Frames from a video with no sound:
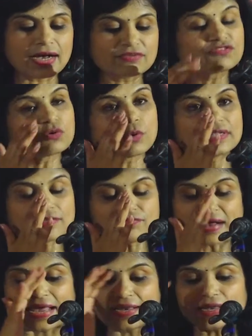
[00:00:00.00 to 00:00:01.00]
So in the
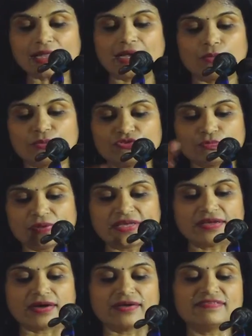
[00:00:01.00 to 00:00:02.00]
final, I would
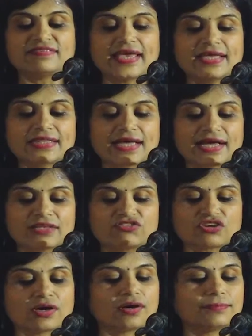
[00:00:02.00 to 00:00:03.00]
be saying that